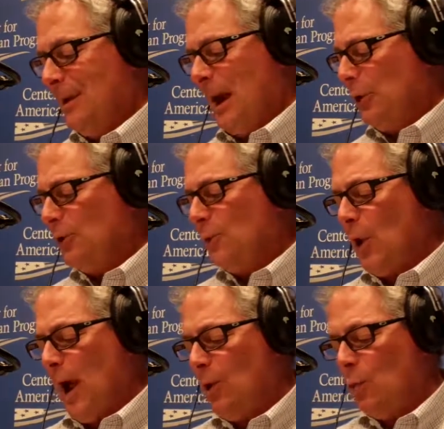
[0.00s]
I looked
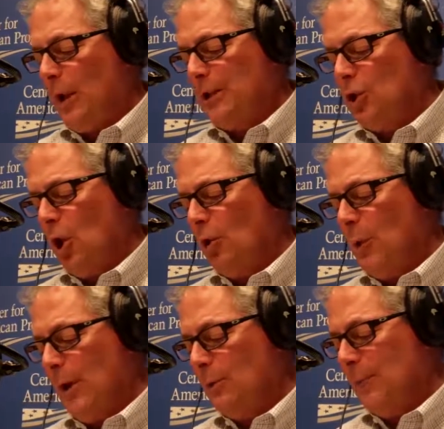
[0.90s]
for outrage all
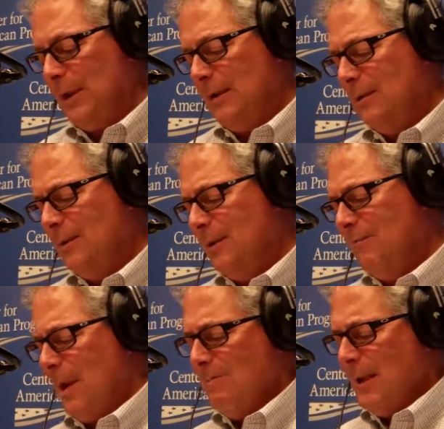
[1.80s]
around me.
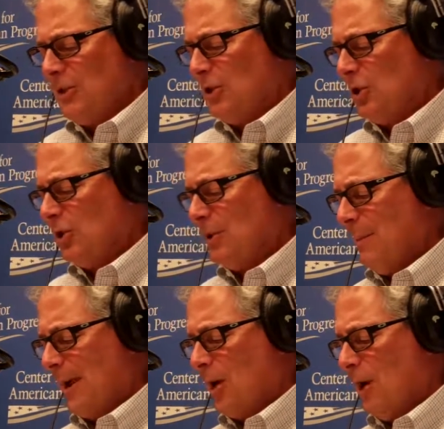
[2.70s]
My messages to
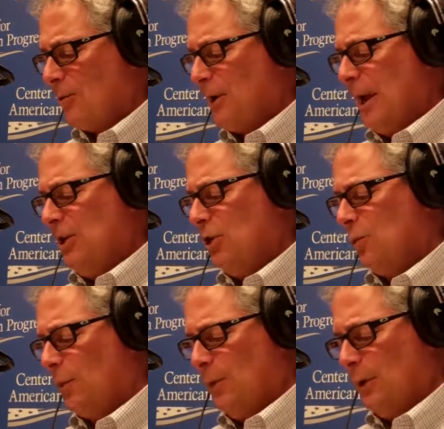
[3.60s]
my
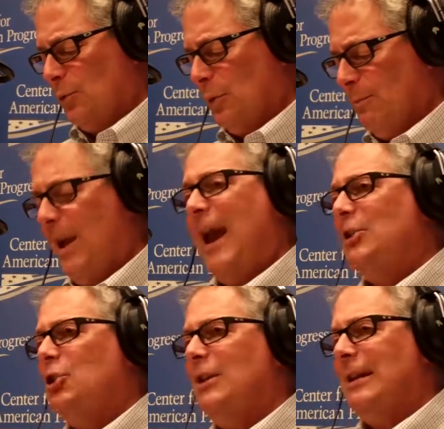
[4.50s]
congregation were filled with
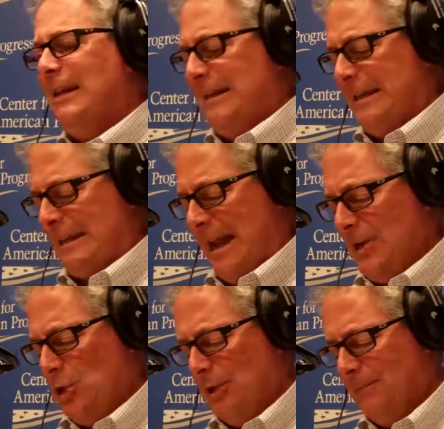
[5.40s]
passion and
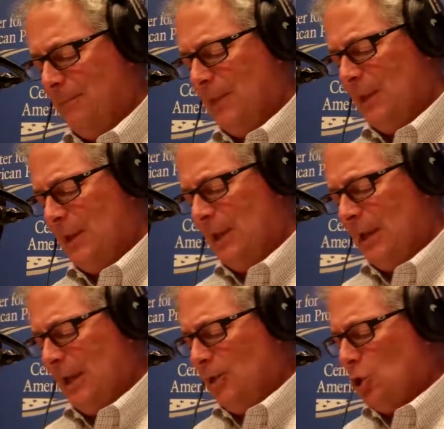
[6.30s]
indignation.
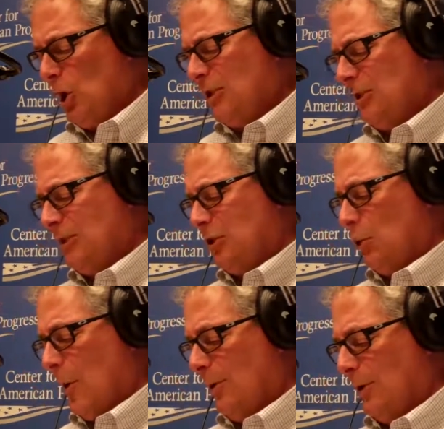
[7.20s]
Injustice
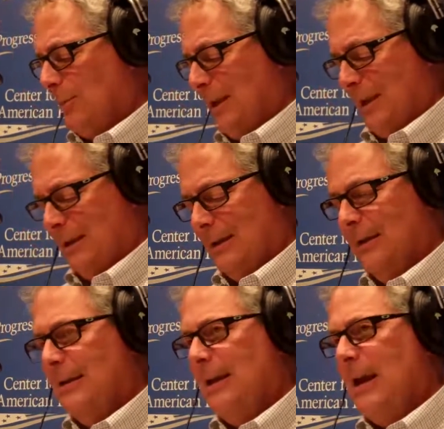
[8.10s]
surrounded me,
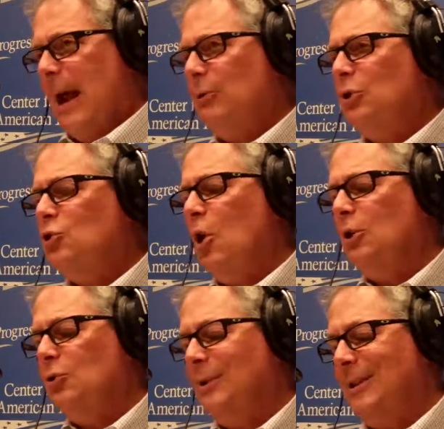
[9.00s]
and I was
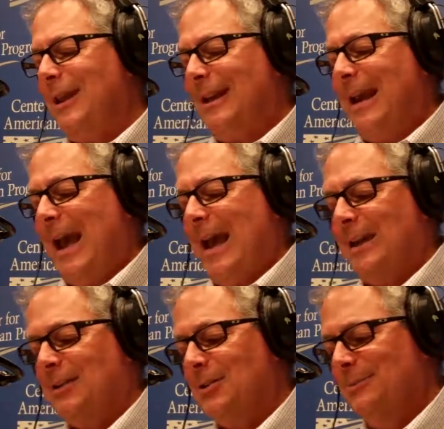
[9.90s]
drawn to it like an
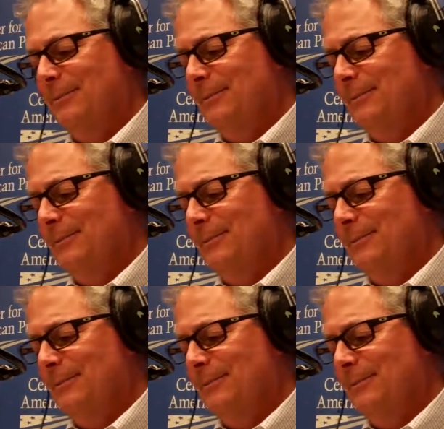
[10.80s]
addict.